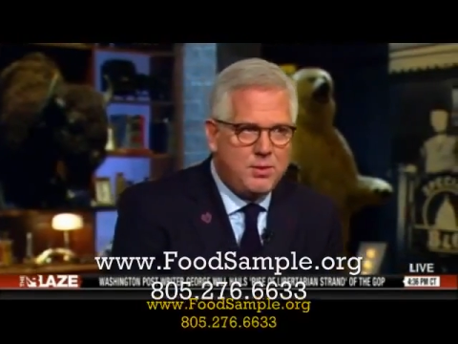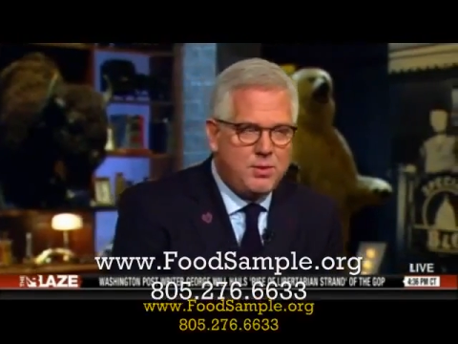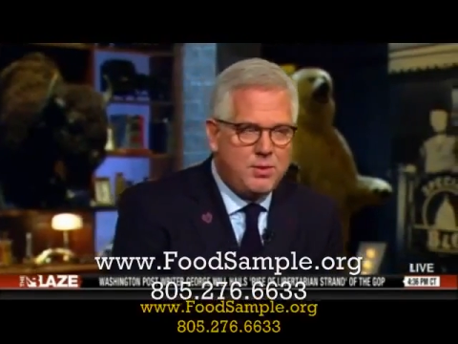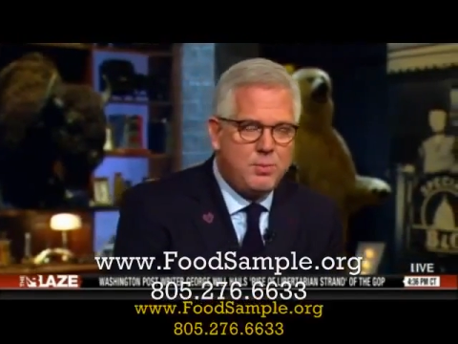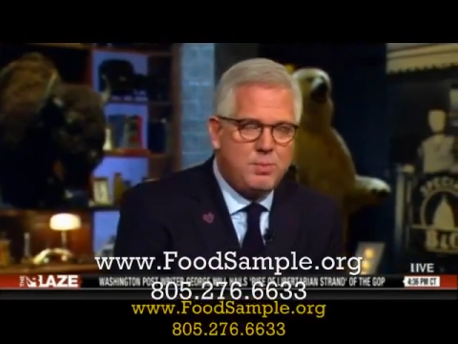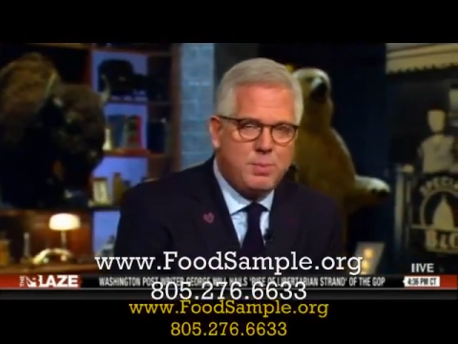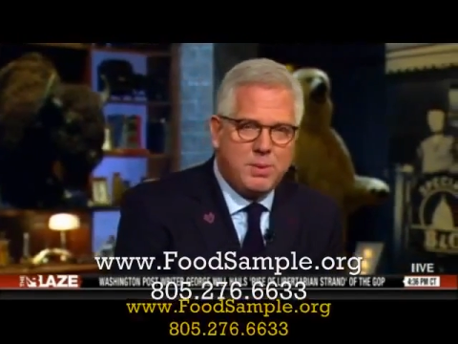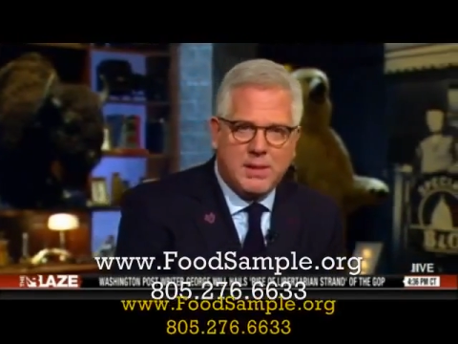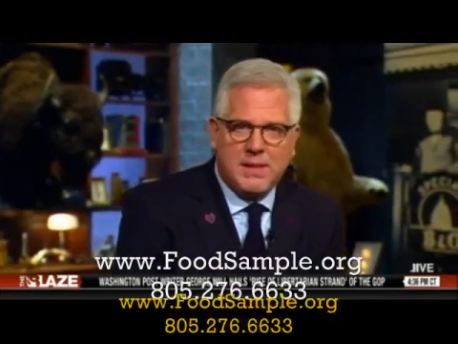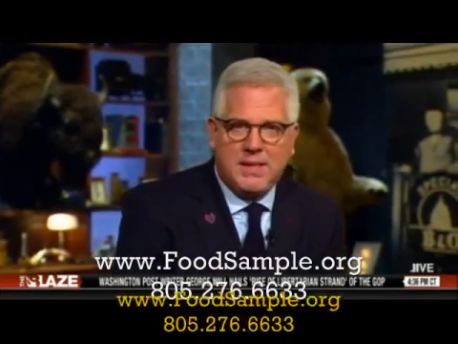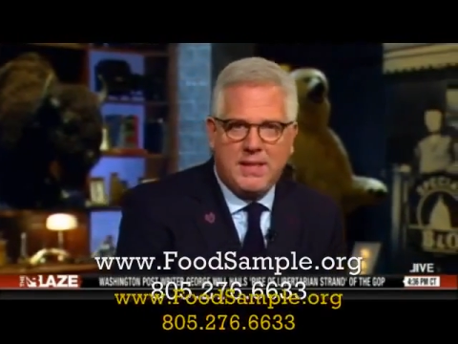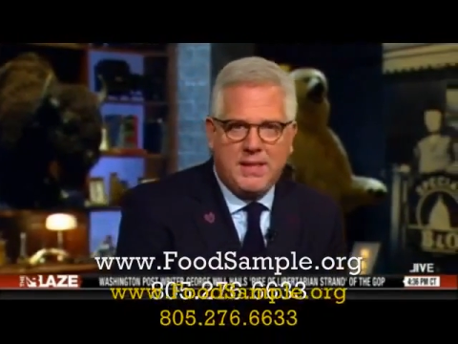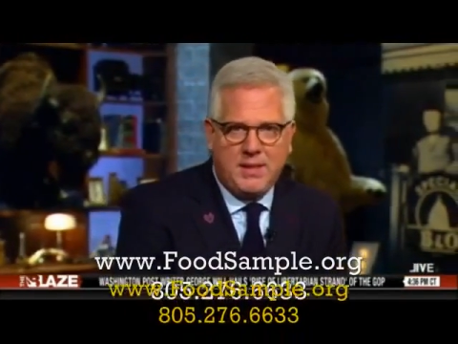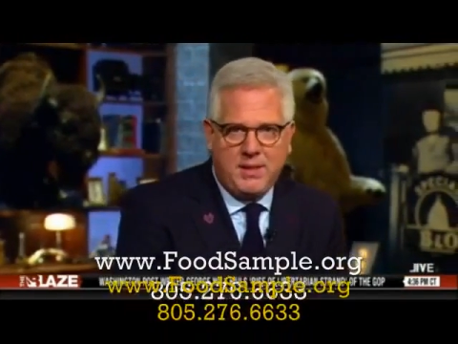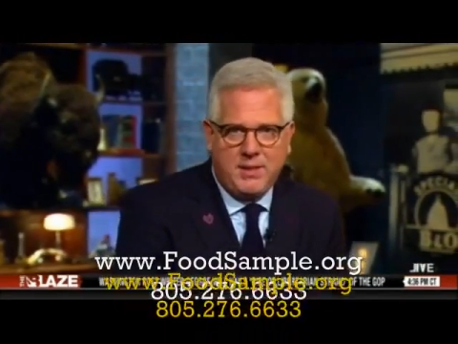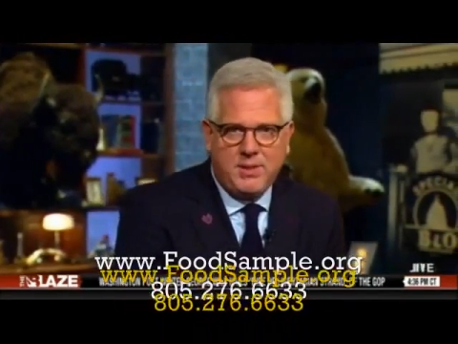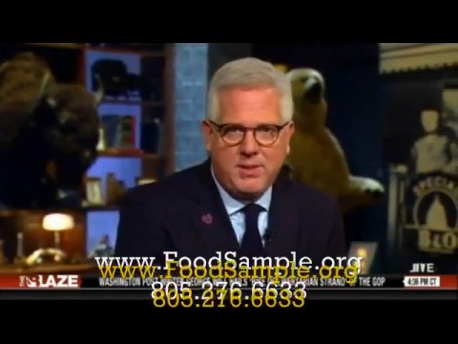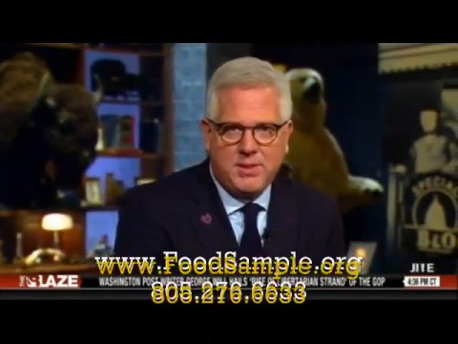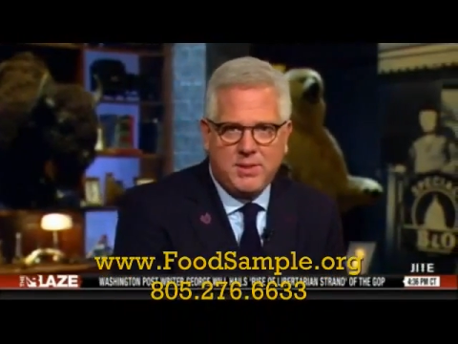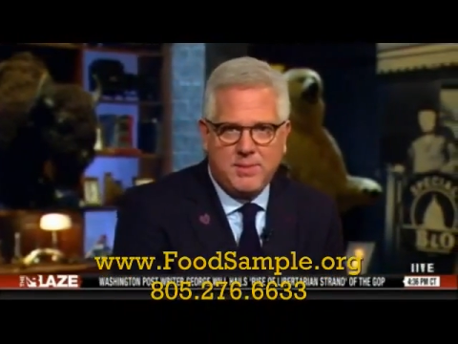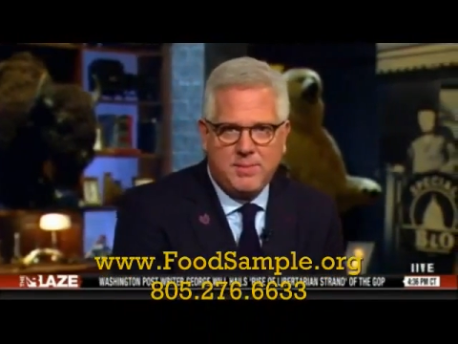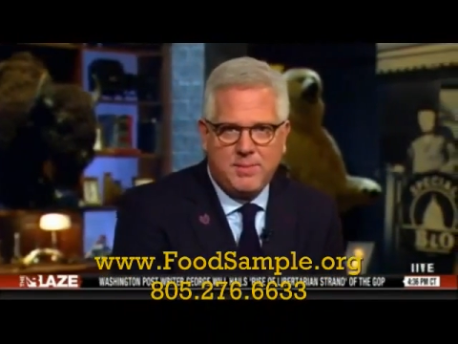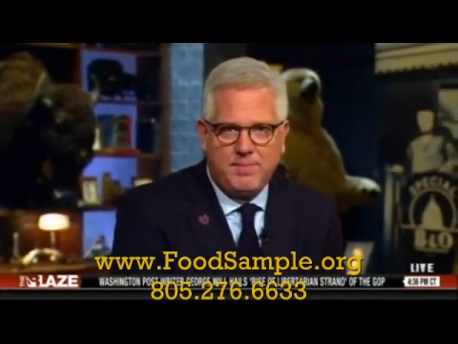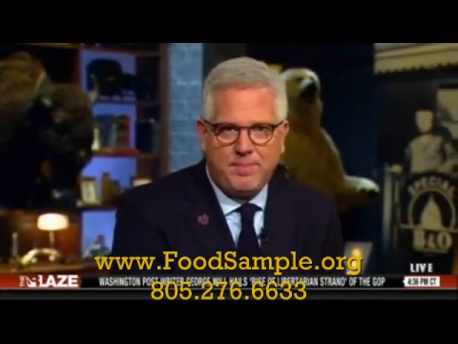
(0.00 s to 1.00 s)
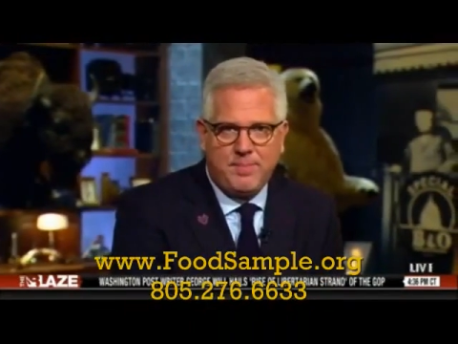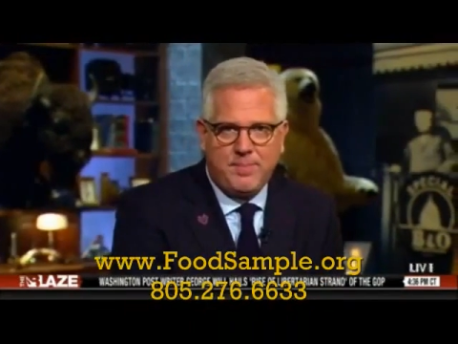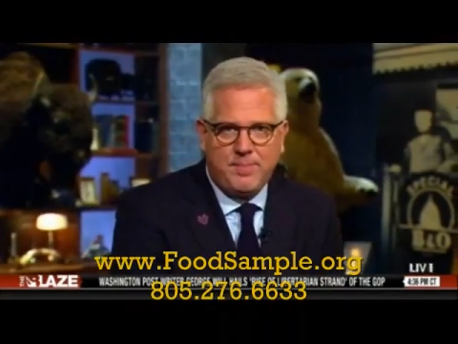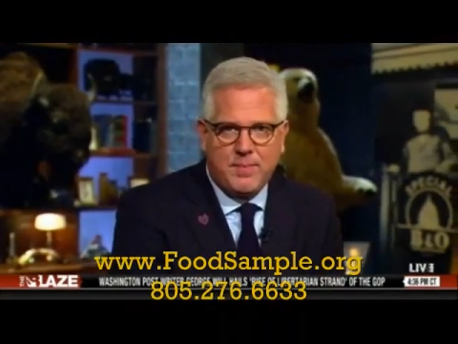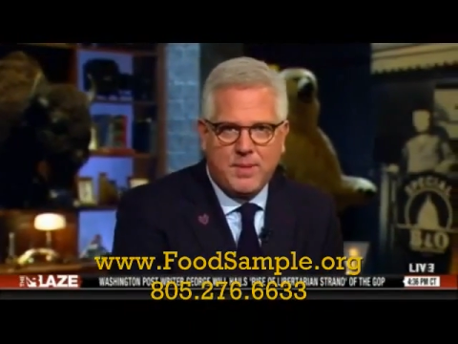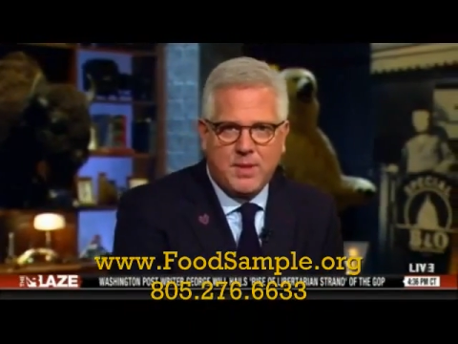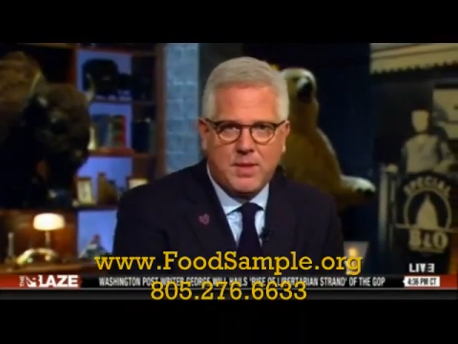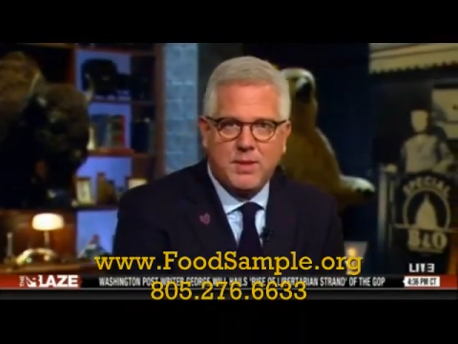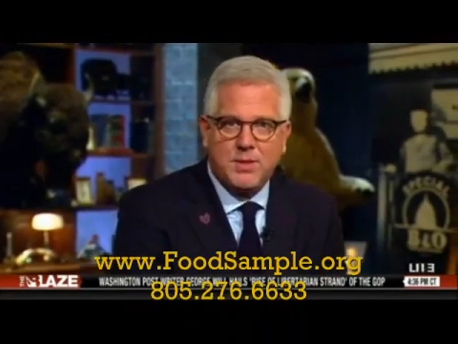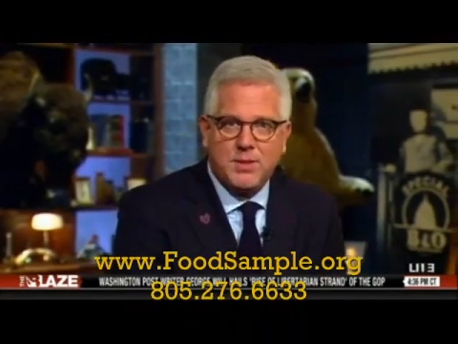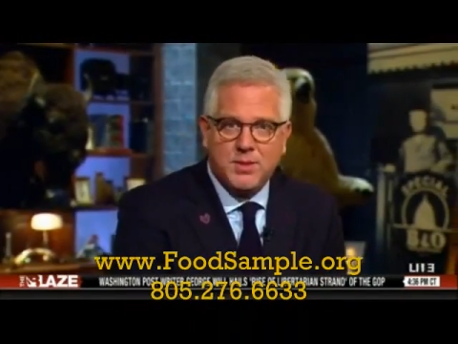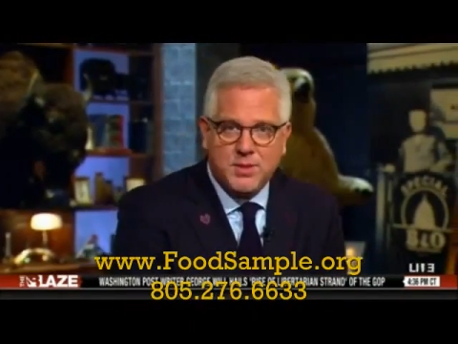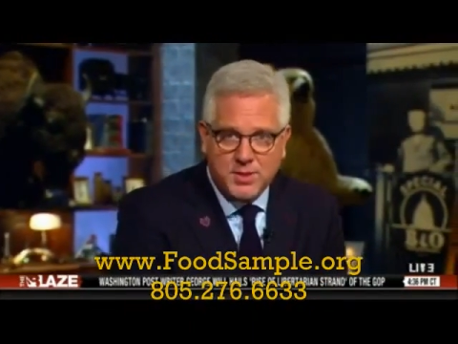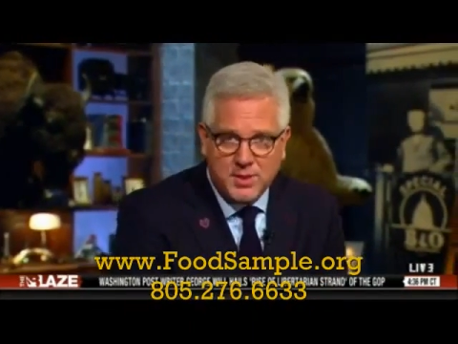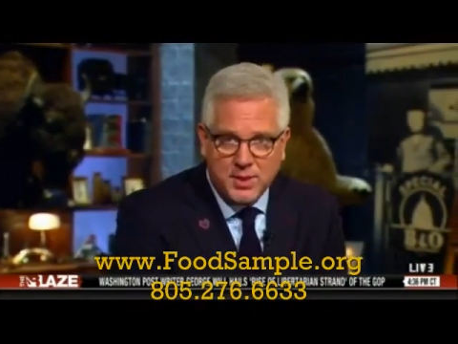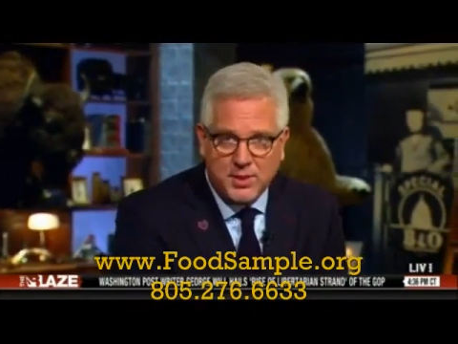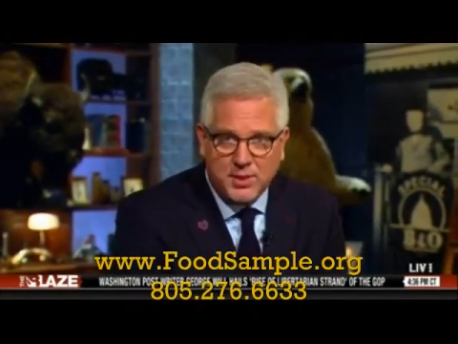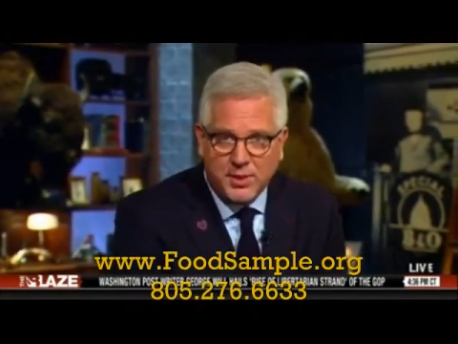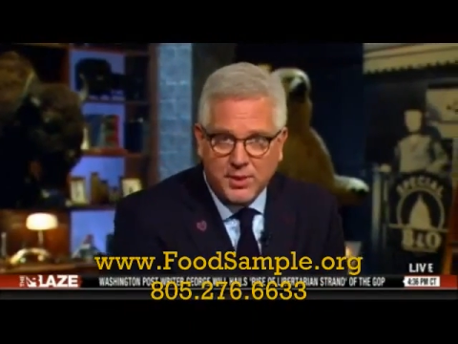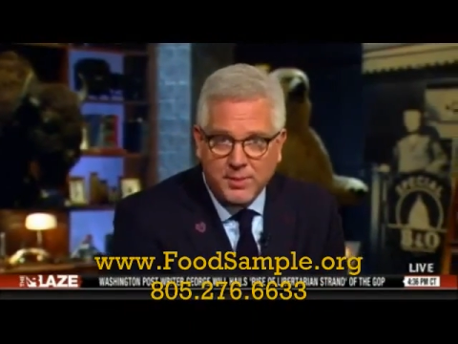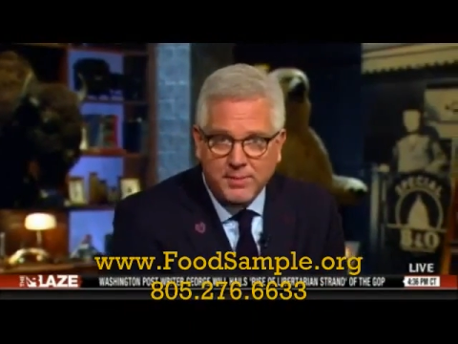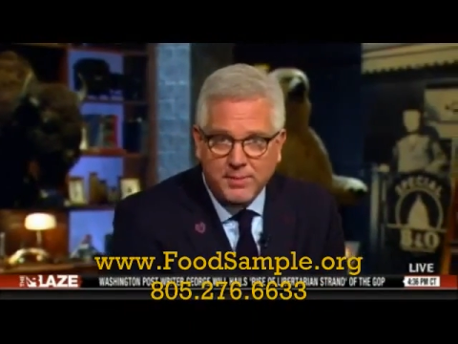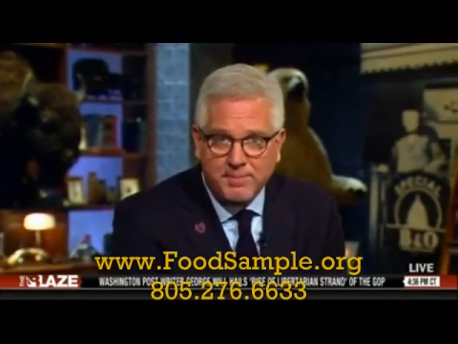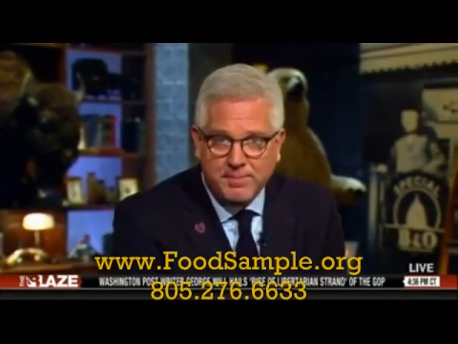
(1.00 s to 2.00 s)
to please
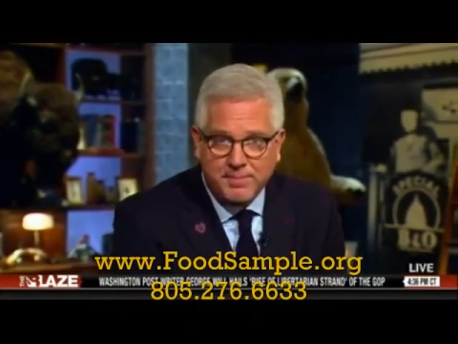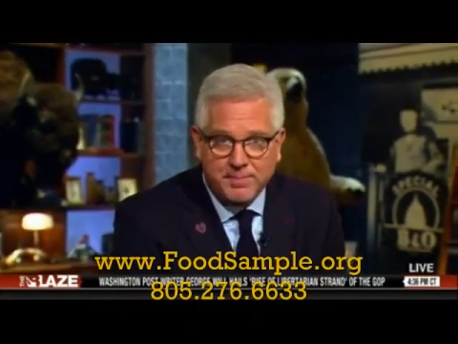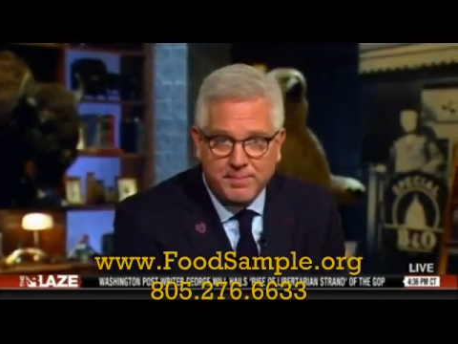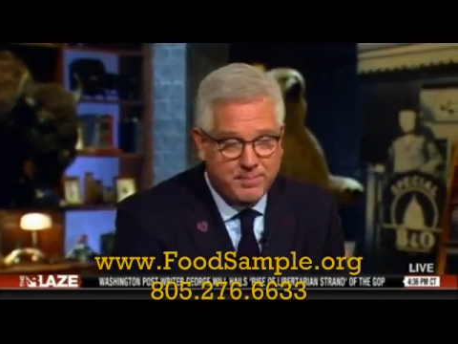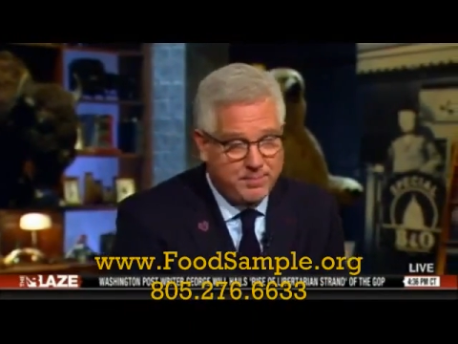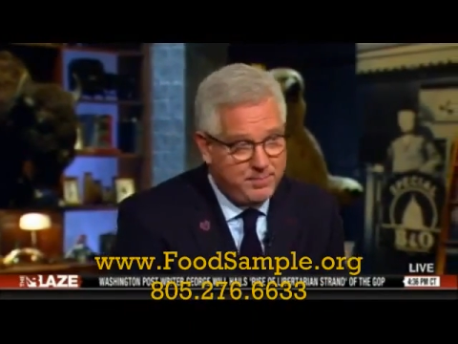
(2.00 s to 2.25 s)
consider,